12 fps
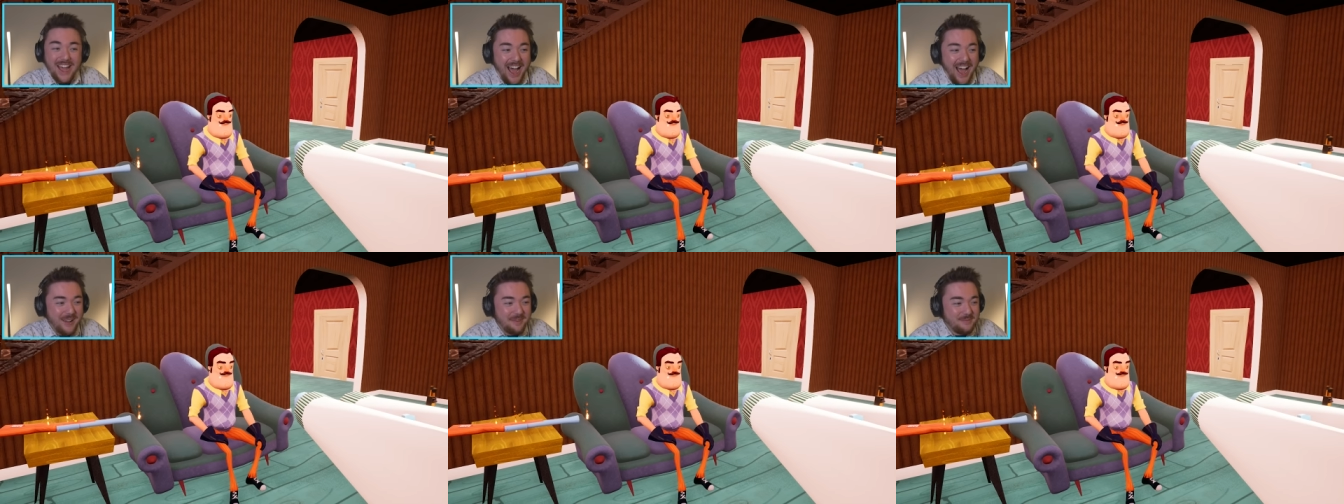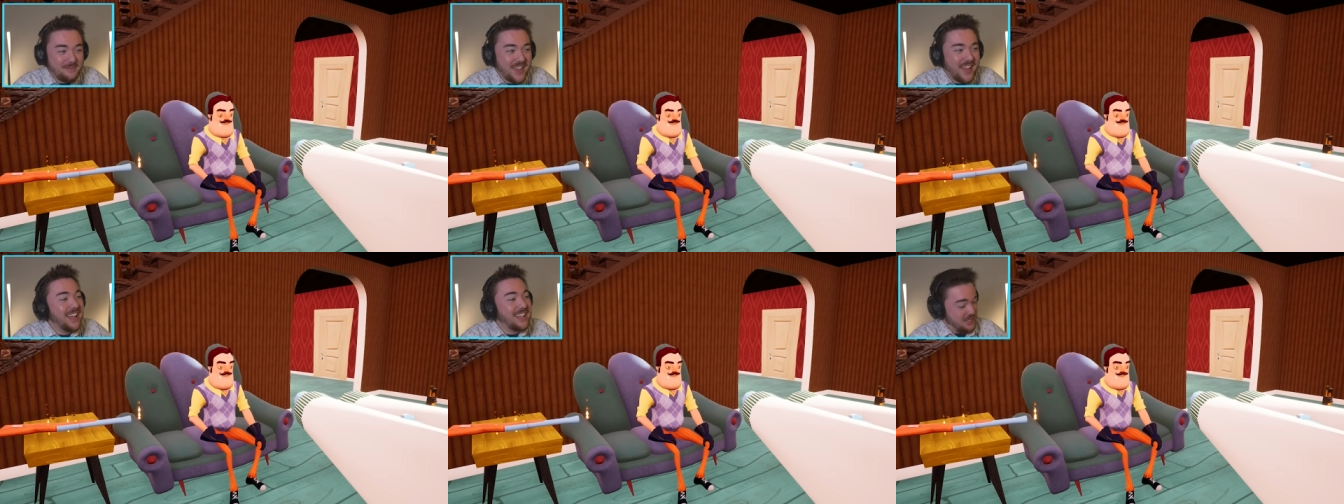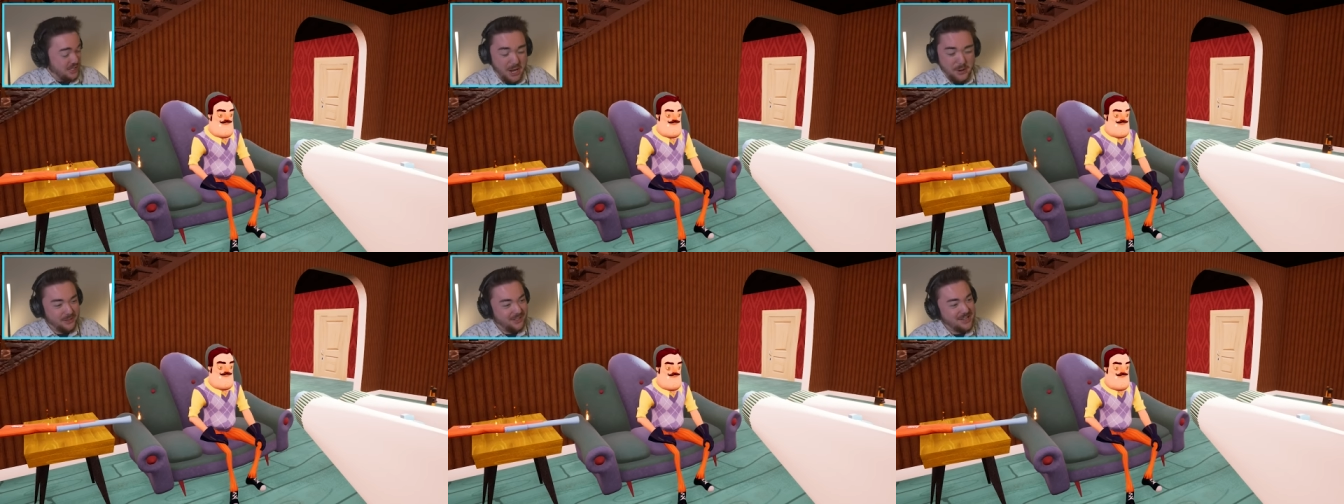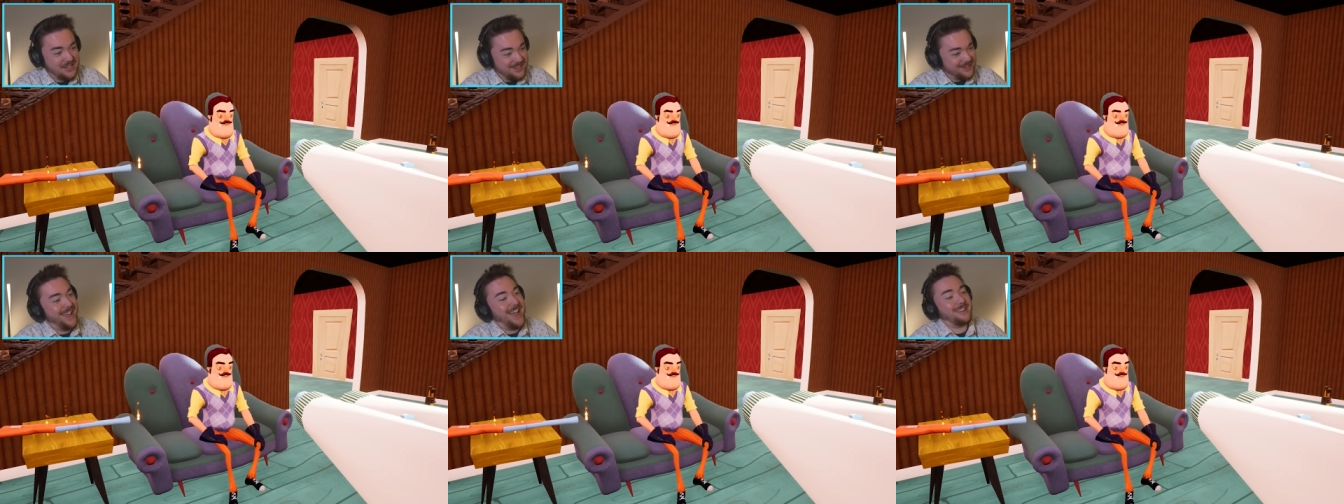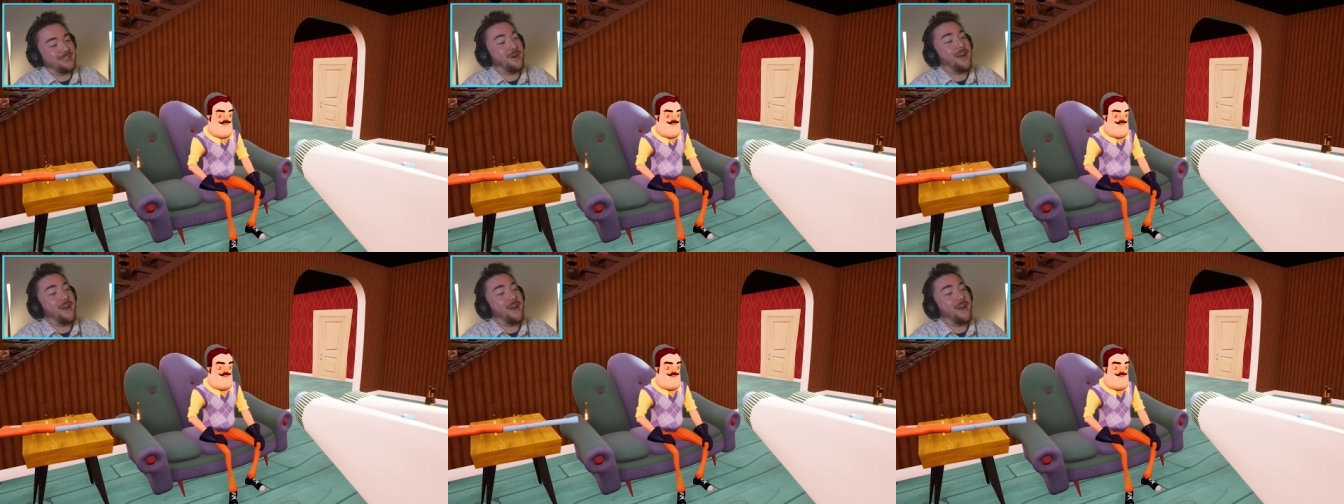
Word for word: Wait, what'd you say? So let's do that.